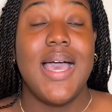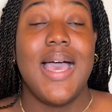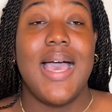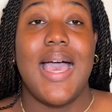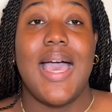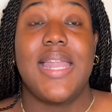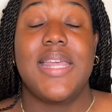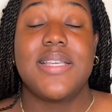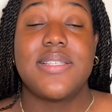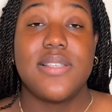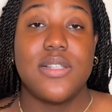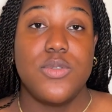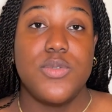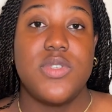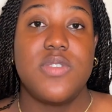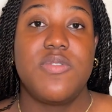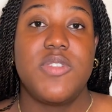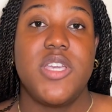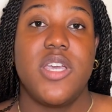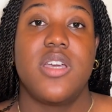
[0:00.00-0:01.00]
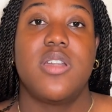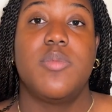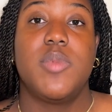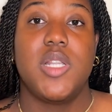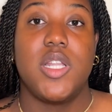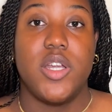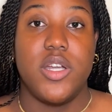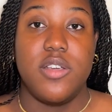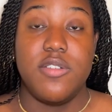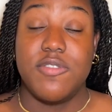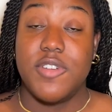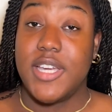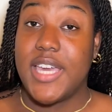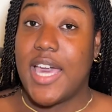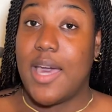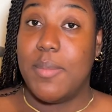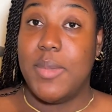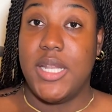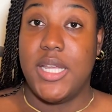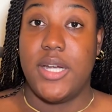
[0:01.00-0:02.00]
and exclusively you're going to be learning
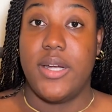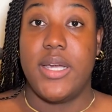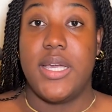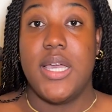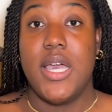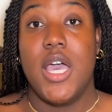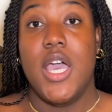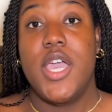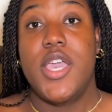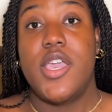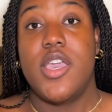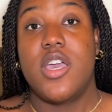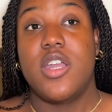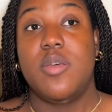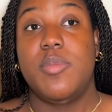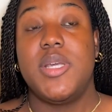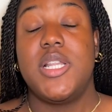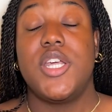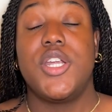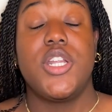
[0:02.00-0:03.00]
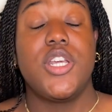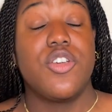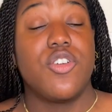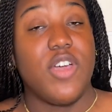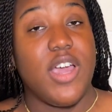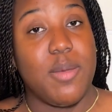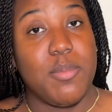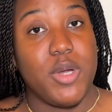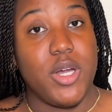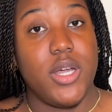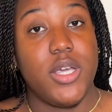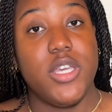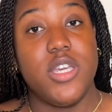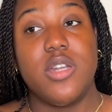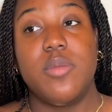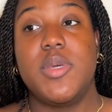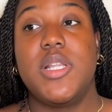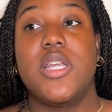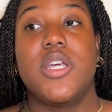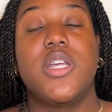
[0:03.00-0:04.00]
vocabulary, you're going to be learning grammar, you're
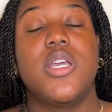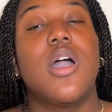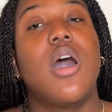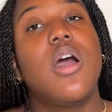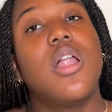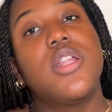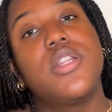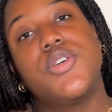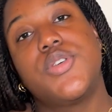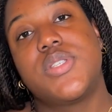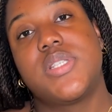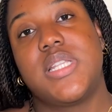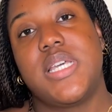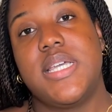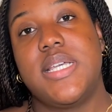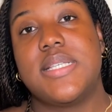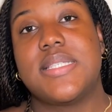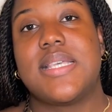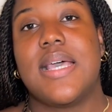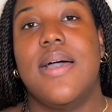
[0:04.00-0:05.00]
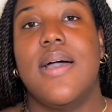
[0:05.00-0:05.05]
going to be learning all of those things,